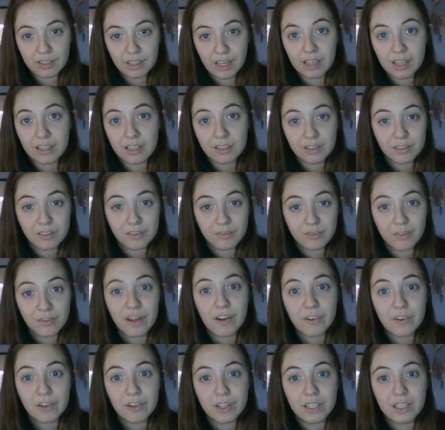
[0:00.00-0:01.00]
that is
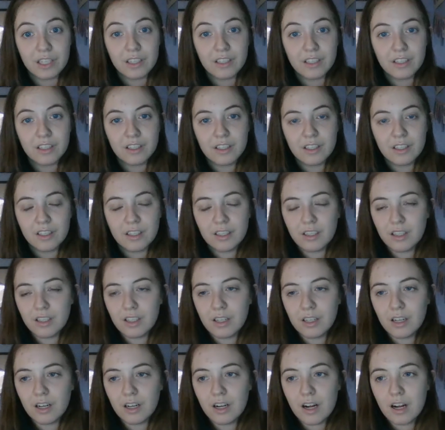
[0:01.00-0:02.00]
very
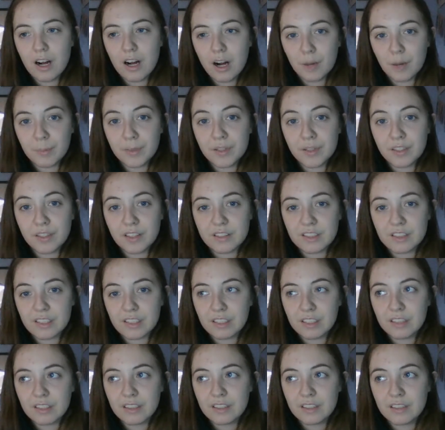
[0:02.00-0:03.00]

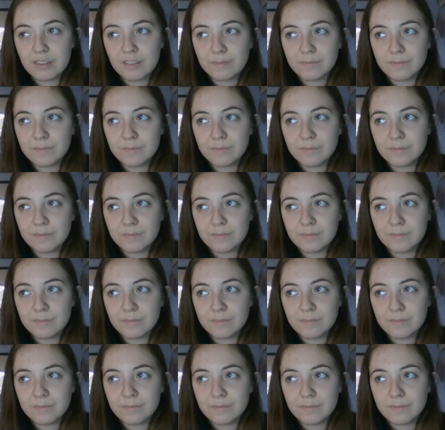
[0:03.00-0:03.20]
upsetting,